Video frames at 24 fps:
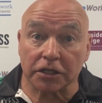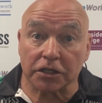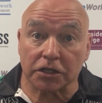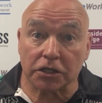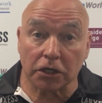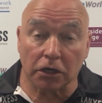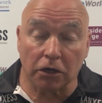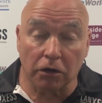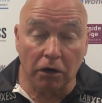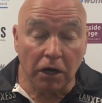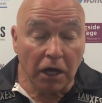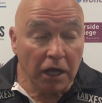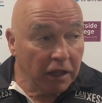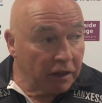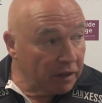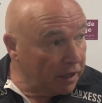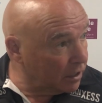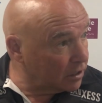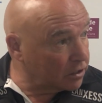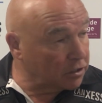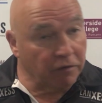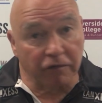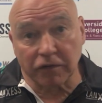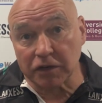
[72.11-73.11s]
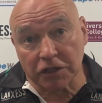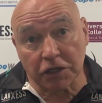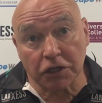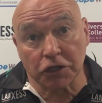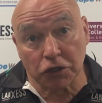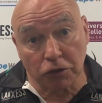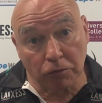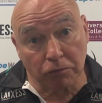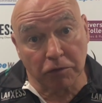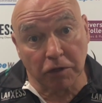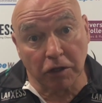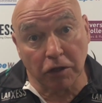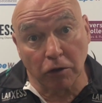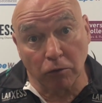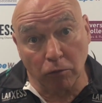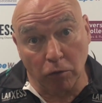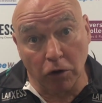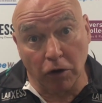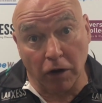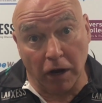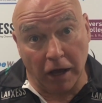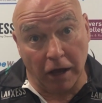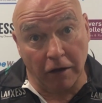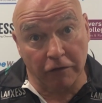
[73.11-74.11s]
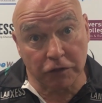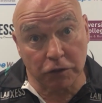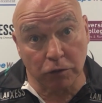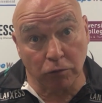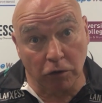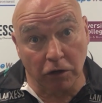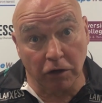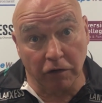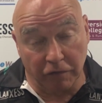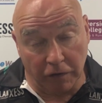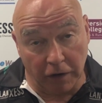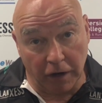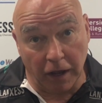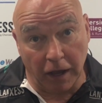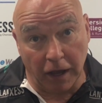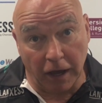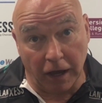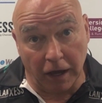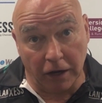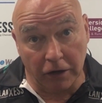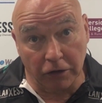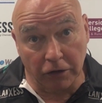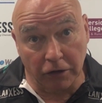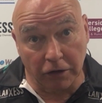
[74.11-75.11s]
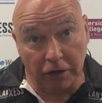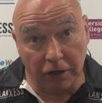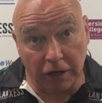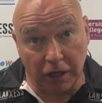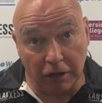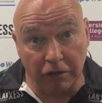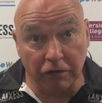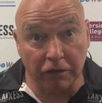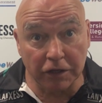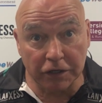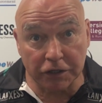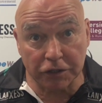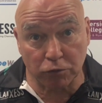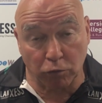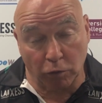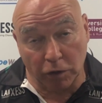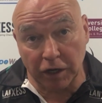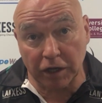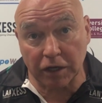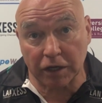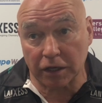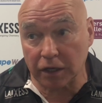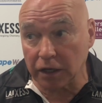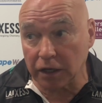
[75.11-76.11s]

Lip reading: So that's obviously something that we're going to have to work very hard on in this week